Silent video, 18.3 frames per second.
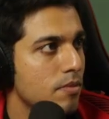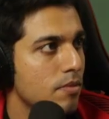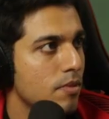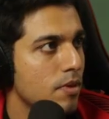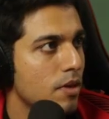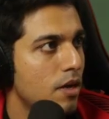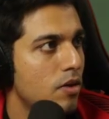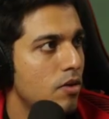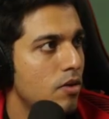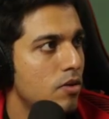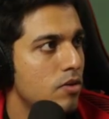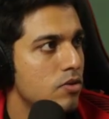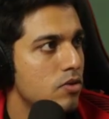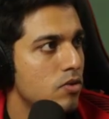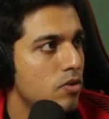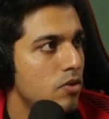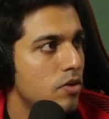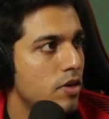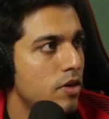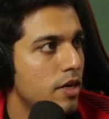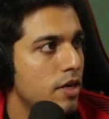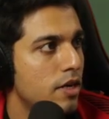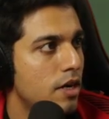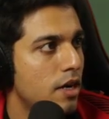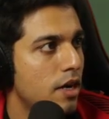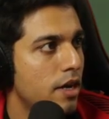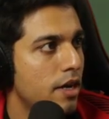and also rotate
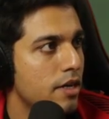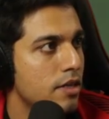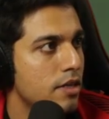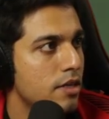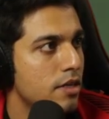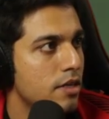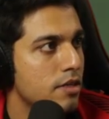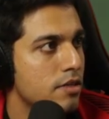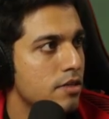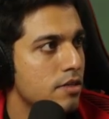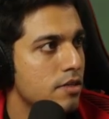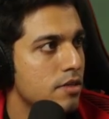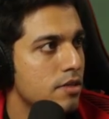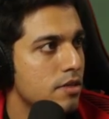it like this.